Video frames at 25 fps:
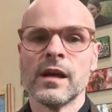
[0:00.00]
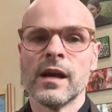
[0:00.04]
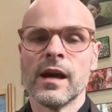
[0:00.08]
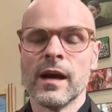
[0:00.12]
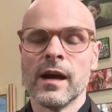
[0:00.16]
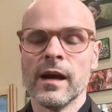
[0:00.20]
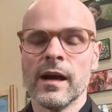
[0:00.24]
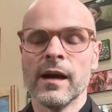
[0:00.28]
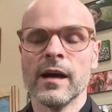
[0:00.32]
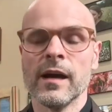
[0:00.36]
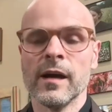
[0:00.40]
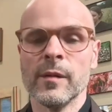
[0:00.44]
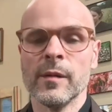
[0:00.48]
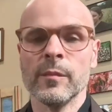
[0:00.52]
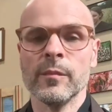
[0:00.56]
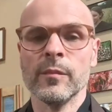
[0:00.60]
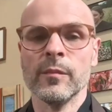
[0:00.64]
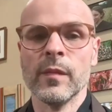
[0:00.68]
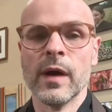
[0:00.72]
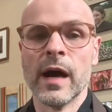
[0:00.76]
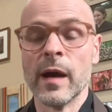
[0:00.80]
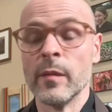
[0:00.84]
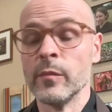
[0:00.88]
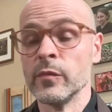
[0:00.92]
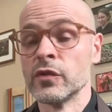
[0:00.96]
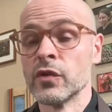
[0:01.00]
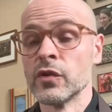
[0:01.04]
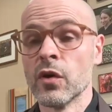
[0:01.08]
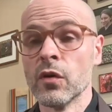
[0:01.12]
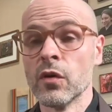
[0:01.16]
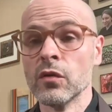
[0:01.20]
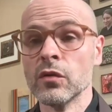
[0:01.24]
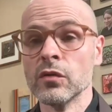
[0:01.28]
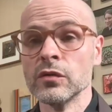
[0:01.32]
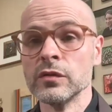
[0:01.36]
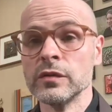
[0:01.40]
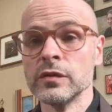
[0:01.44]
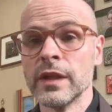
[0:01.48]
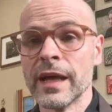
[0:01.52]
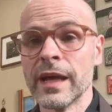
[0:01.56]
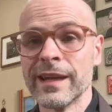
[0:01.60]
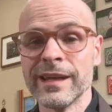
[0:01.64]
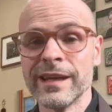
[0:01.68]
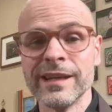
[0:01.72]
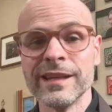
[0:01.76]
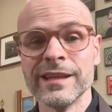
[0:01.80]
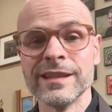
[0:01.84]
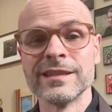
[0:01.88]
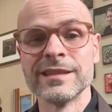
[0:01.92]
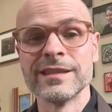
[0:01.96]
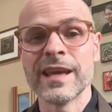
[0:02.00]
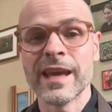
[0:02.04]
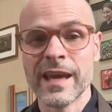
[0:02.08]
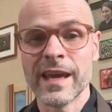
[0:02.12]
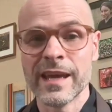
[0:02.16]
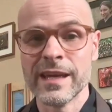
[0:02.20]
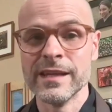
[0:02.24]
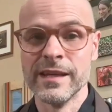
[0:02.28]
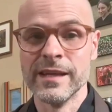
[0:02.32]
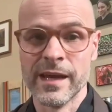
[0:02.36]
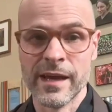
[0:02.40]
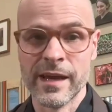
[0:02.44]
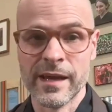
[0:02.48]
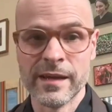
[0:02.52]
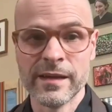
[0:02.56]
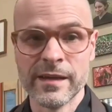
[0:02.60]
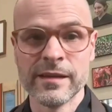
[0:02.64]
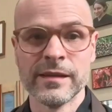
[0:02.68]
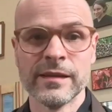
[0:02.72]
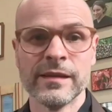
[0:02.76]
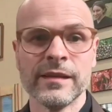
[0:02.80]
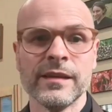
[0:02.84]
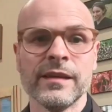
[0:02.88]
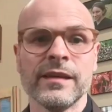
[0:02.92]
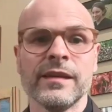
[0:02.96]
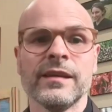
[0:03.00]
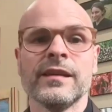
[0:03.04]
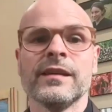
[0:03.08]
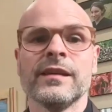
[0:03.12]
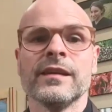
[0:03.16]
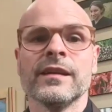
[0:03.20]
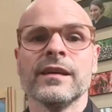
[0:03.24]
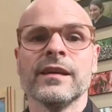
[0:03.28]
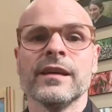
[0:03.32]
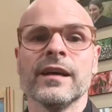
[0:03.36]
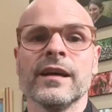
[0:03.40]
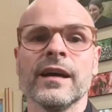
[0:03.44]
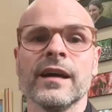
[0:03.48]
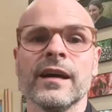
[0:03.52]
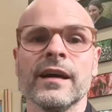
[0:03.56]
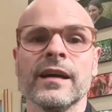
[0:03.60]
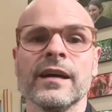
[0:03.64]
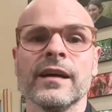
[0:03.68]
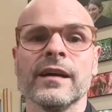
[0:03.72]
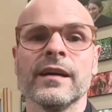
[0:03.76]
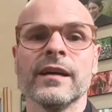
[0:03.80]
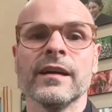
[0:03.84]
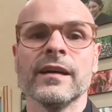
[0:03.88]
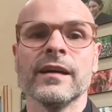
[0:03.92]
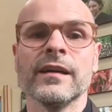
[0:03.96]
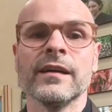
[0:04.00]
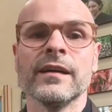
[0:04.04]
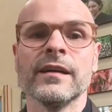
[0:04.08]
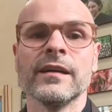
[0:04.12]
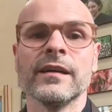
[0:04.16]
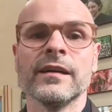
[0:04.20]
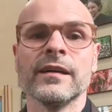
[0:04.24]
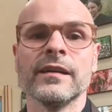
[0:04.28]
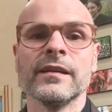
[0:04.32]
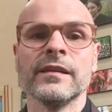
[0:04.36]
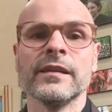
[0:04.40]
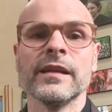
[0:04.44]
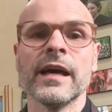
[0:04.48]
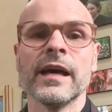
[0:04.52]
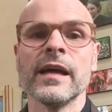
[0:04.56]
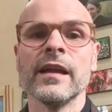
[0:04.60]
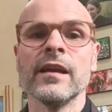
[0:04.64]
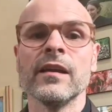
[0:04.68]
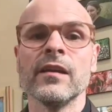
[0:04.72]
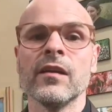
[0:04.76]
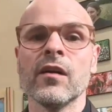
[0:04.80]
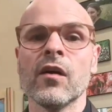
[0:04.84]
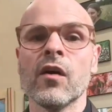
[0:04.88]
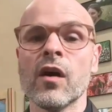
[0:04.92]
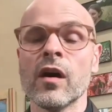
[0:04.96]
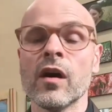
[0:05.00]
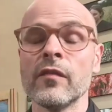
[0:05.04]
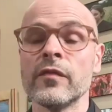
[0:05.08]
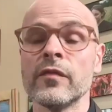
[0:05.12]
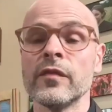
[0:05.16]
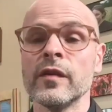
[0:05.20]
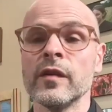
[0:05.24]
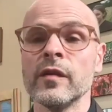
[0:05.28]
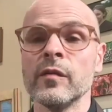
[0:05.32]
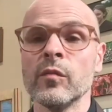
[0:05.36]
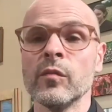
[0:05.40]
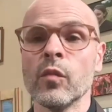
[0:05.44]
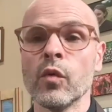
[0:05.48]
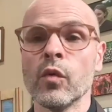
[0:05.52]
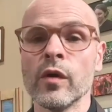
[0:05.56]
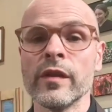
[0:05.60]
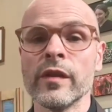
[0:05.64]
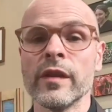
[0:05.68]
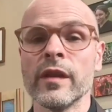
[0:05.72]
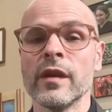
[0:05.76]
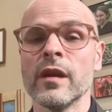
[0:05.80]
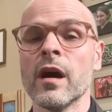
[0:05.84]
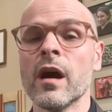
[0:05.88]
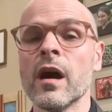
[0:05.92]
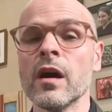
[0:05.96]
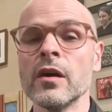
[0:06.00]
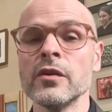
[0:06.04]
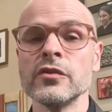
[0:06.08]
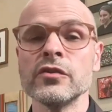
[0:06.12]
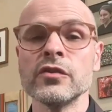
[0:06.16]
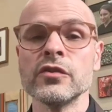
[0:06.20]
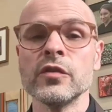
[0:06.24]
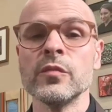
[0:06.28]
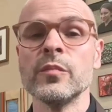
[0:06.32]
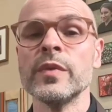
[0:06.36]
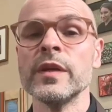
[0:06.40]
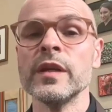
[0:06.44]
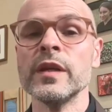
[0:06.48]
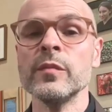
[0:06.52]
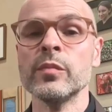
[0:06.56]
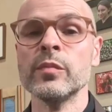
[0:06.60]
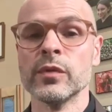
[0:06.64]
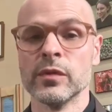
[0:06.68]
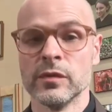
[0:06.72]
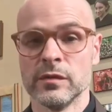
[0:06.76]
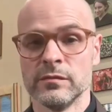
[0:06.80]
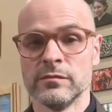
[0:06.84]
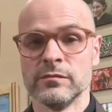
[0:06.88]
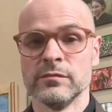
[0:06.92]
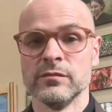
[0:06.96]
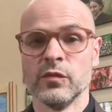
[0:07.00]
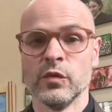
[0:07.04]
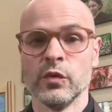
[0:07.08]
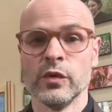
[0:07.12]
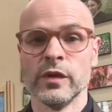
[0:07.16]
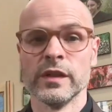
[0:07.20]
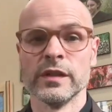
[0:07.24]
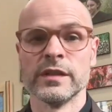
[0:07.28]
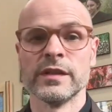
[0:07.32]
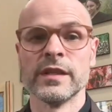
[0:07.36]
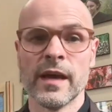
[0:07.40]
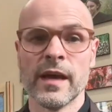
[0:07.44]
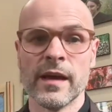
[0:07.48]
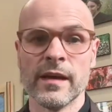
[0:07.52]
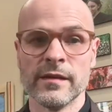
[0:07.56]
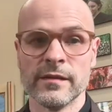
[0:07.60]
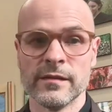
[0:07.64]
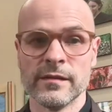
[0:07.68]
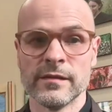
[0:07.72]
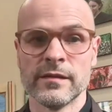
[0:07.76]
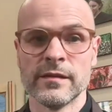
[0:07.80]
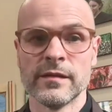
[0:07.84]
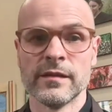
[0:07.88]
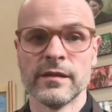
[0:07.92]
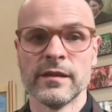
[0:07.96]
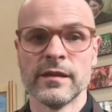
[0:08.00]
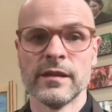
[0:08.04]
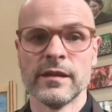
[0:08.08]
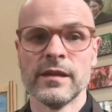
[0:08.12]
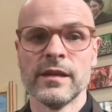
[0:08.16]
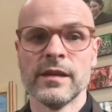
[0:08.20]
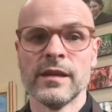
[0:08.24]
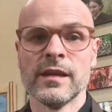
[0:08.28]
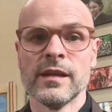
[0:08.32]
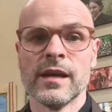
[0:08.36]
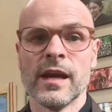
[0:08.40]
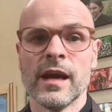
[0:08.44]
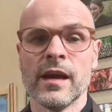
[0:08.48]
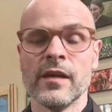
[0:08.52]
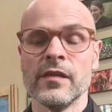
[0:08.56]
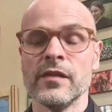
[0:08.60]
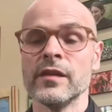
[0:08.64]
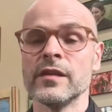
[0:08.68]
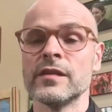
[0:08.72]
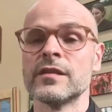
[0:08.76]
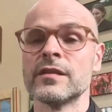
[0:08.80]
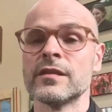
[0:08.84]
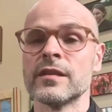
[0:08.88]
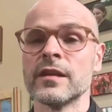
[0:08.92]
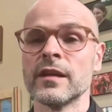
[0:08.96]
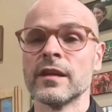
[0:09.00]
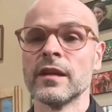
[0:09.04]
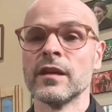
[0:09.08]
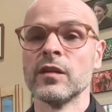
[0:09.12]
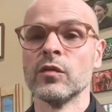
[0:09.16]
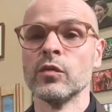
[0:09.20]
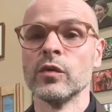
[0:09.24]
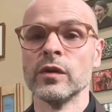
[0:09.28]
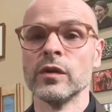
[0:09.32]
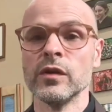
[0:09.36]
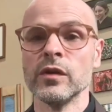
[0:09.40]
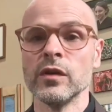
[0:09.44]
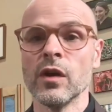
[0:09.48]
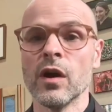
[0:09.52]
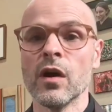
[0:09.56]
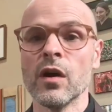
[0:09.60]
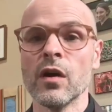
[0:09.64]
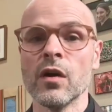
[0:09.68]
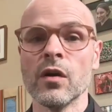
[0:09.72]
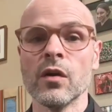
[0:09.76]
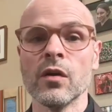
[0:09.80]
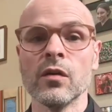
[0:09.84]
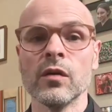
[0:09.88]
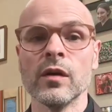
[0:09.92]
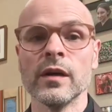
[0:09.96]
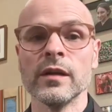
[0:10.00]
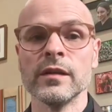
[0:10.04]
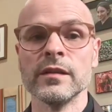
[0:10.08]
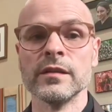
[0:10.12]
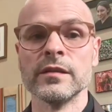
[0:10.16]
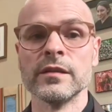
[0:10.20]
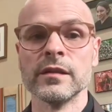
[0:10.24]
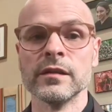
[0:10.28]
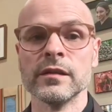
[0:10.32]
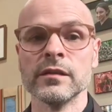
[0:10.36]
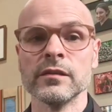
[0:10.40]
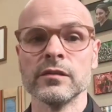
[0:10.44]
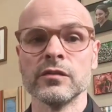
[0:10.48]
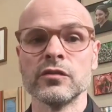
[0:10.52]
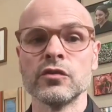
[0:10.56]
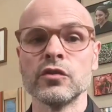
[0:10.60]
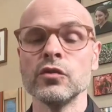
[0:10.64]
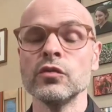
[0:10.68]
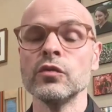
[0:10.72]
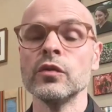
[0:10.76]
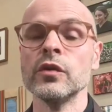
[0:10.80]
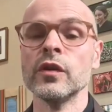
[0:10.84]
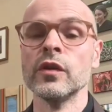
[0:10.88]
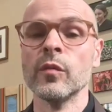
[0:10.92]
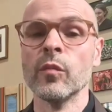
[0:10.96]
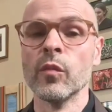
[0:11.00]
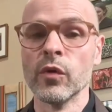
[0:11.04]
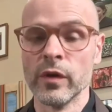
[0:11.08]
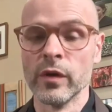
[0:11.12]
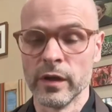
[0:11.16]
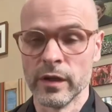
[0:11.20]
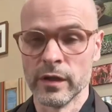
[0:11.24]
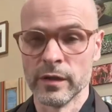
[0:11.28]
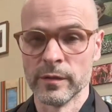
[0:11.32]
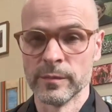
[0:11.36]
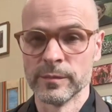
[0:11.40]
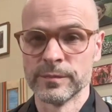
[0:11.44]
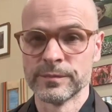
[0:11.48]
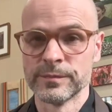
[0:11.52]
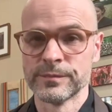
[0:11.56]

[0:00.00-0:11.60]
I'm told that in its heyday, that often more than 100 people would attend, and the singing would go until 2 a.m.